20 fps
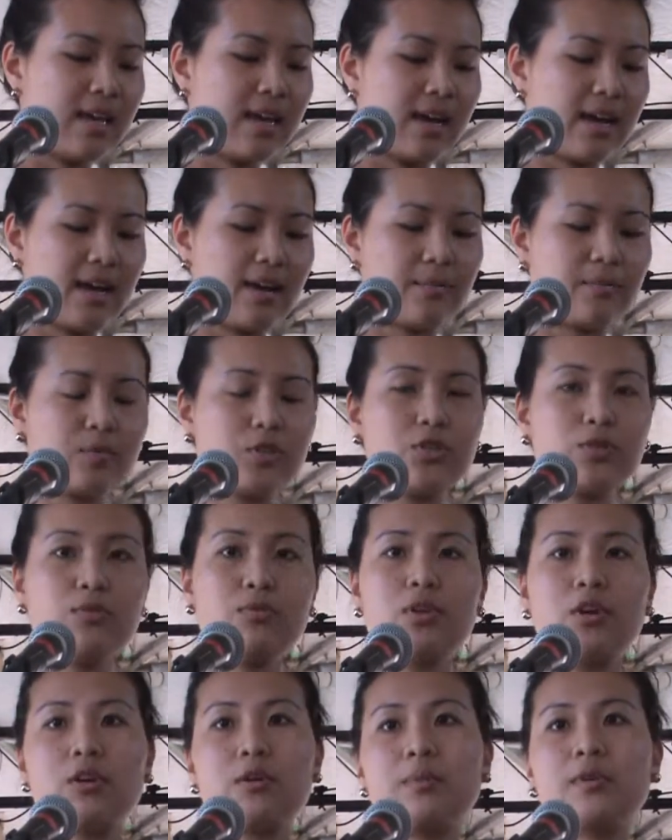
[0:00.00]
Um, two
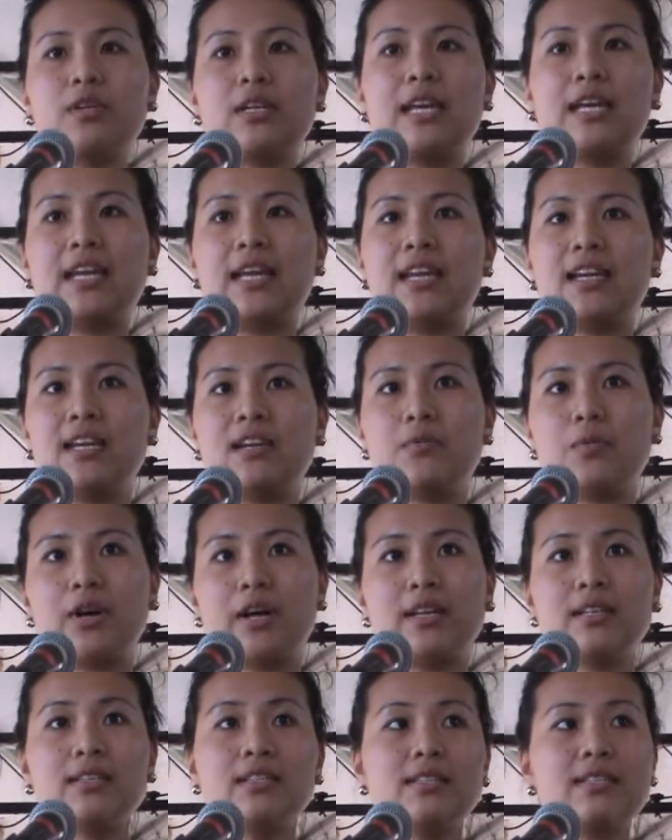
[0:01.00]
notable Canadian
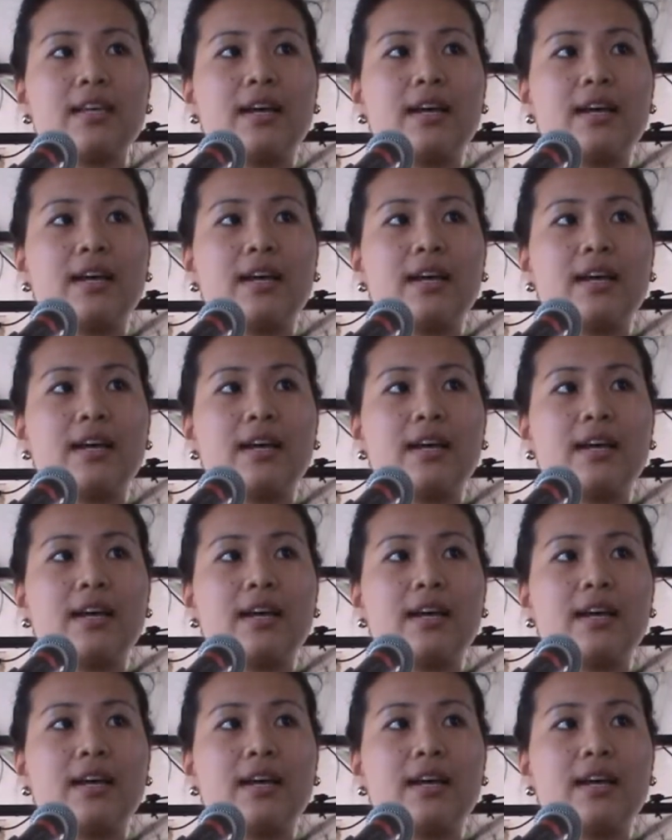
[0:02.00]
ones.